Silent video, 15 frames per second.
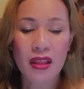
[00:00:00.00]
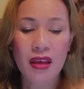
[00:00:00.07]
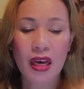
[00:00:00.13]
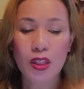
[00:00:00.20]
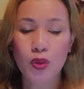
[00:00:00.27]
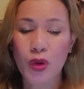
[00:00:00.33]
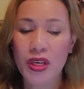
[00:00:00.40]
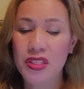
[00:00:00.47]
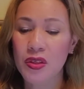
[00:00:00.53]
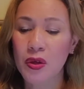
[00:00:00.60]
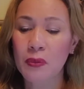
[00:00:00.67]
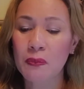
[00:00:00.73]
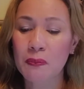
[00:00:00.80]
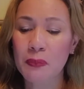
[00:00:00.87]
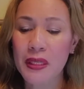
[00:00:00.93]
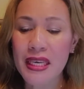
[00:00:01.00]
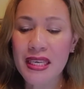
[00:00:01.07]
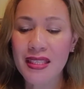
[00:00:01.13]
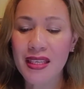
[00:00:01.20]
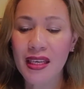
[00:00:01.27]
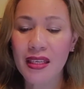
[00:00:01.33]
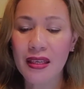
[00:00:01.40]
that was
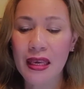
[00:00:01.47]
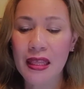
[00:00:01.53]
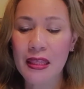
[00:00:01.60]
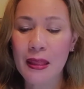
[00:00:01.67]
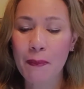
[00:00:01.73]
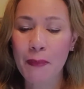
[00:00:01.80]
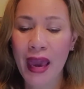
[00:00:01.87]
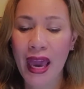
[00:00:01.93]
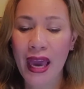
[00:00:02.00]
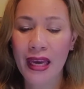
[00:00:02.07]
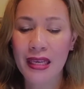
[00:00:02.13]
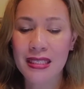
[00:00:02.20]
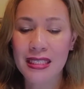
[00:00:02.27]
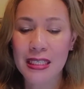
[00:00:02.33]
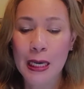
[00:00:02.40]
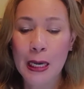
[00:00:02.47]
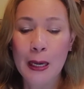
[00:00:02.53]
completed in the past,